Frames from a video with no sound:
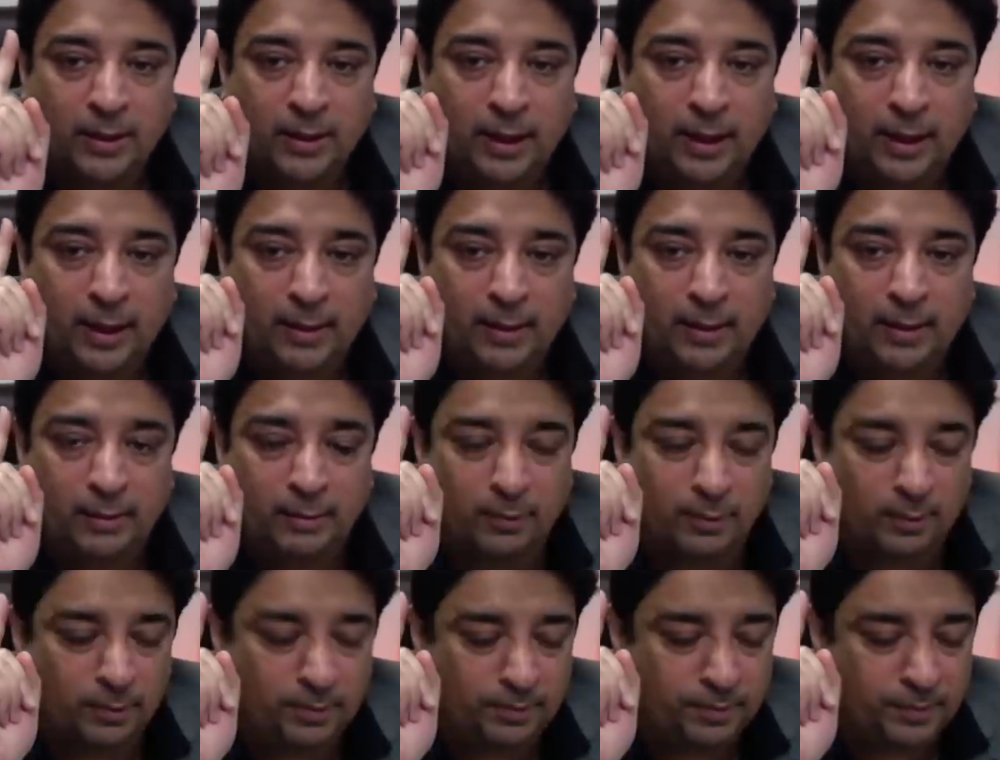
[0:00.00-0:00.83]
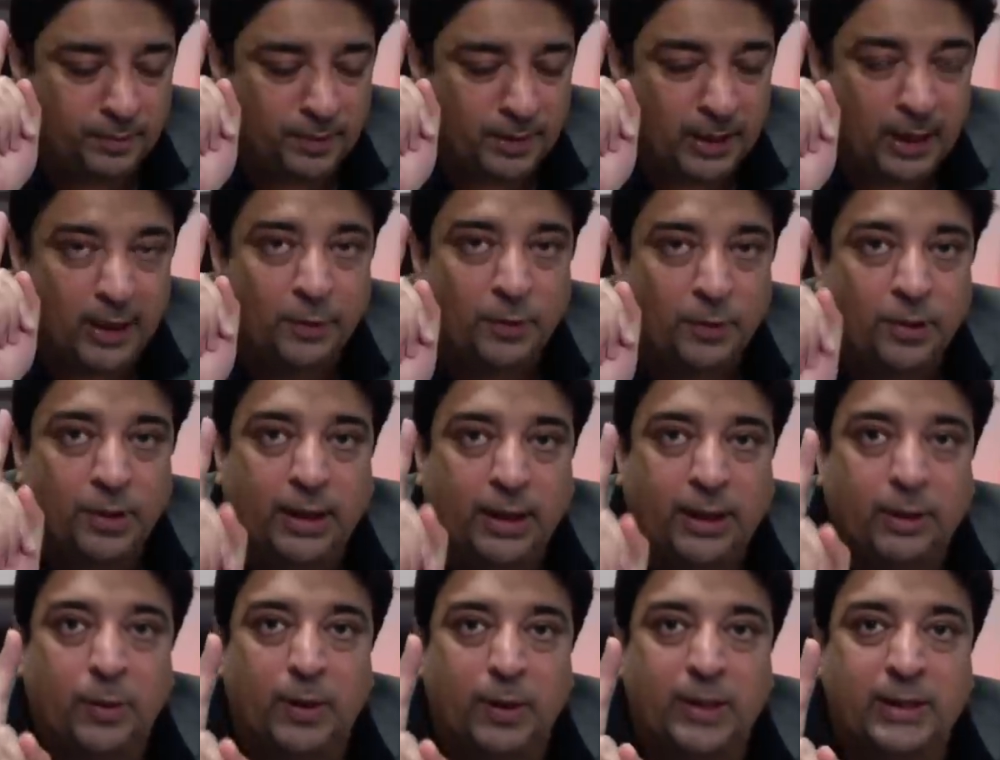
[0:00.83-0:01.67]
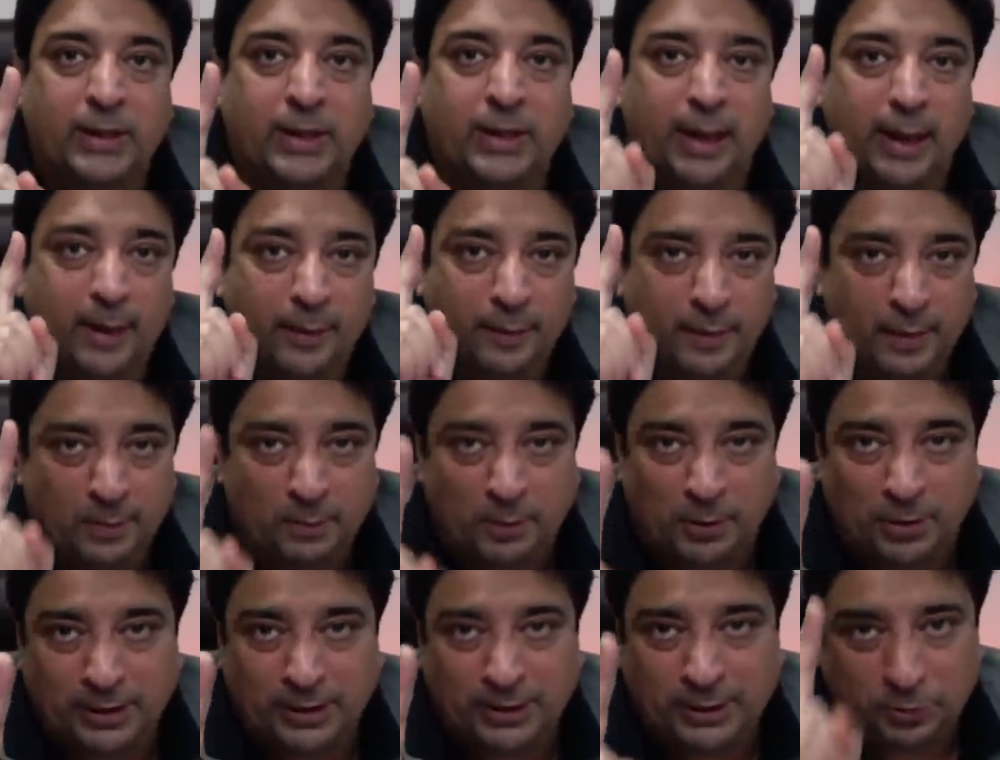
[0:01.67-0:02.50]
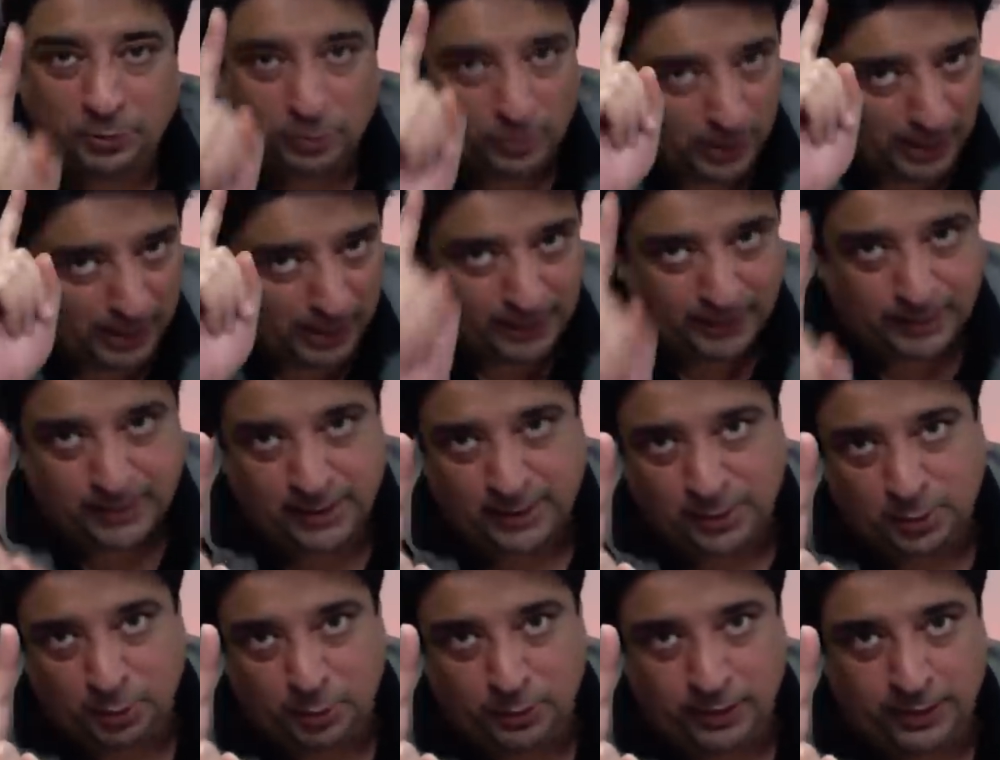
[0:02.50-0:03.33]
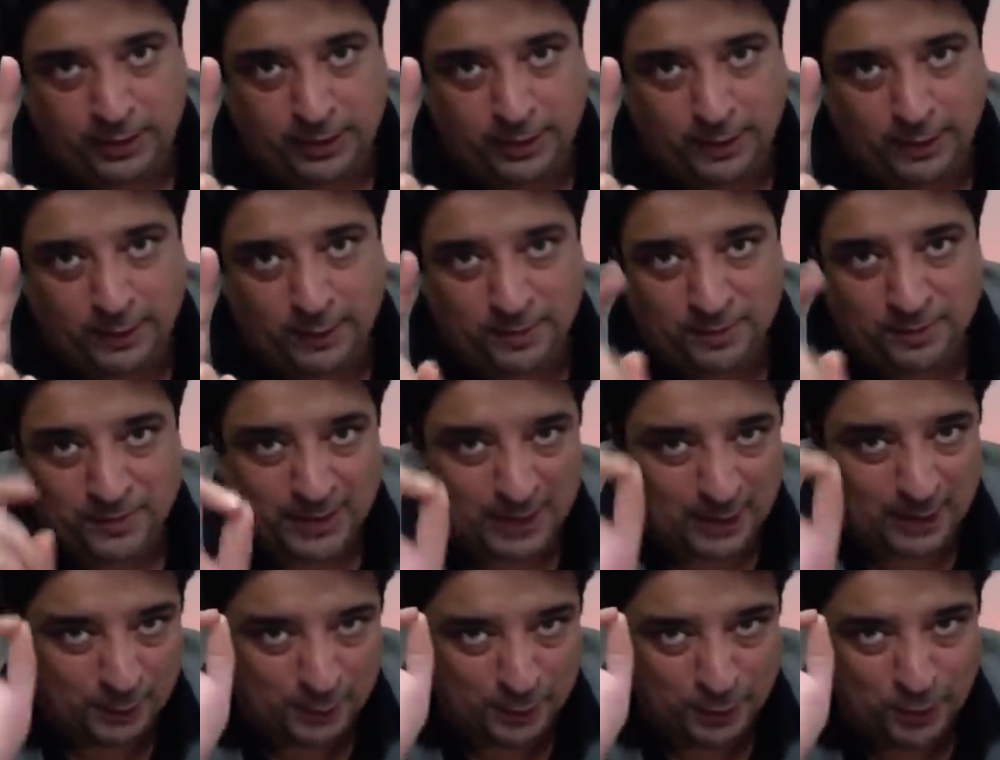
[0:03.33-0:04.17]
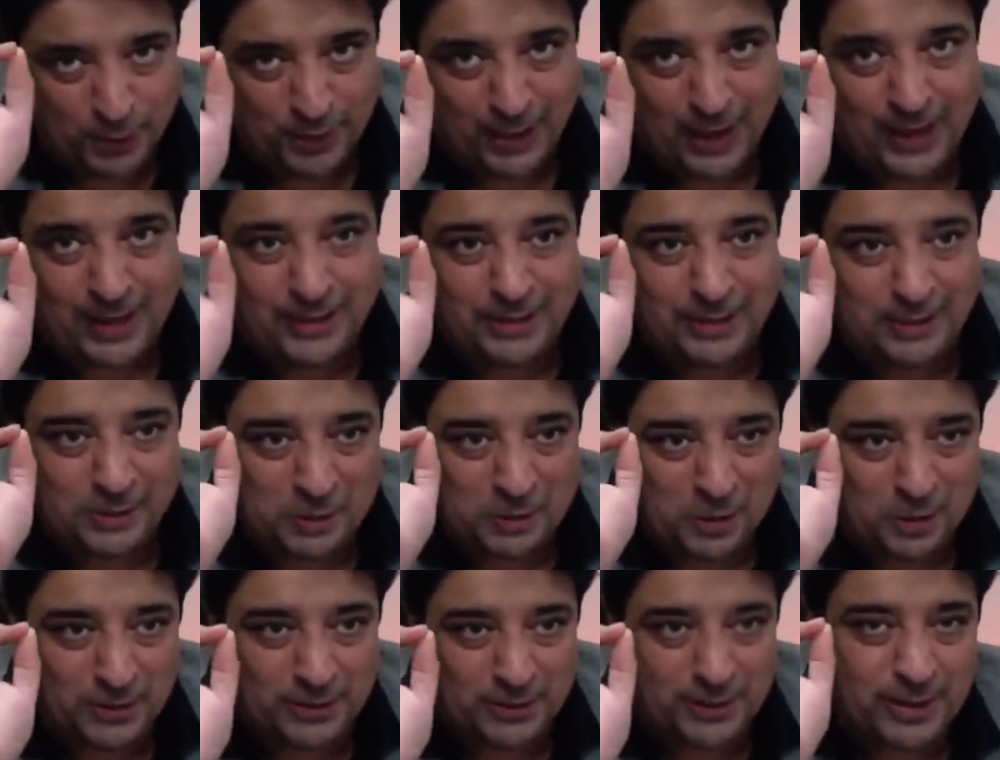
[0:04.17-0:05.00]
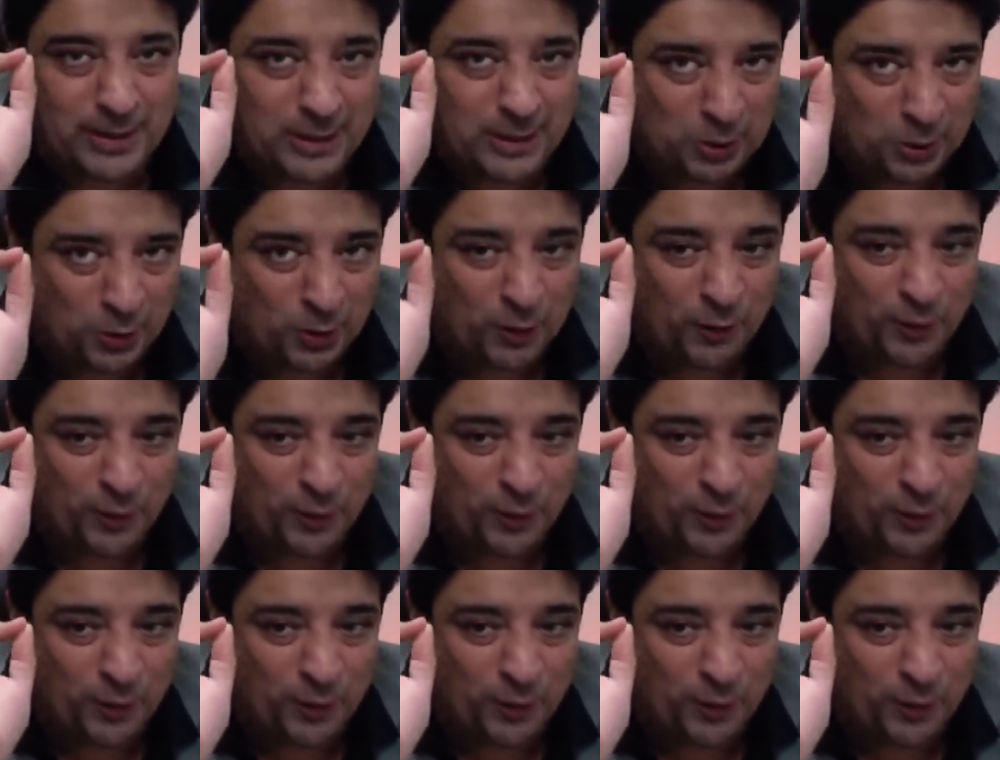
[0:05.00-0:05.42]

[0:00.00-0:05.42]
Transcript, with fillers: And I would request everybody to like this video. If you like the content so